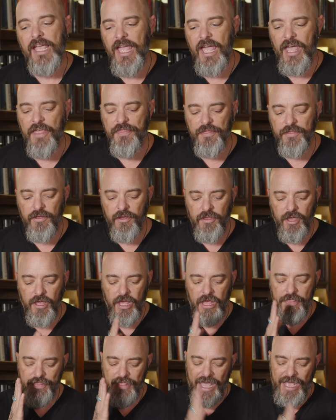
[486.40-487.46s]
And
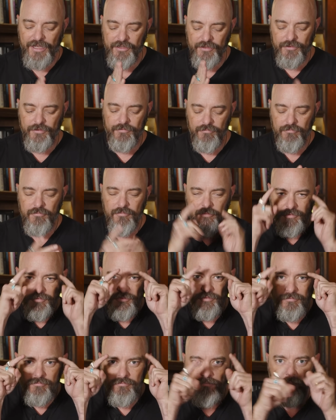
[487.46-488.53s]
in that
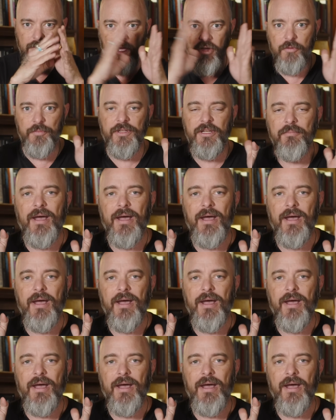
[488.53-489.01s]
moment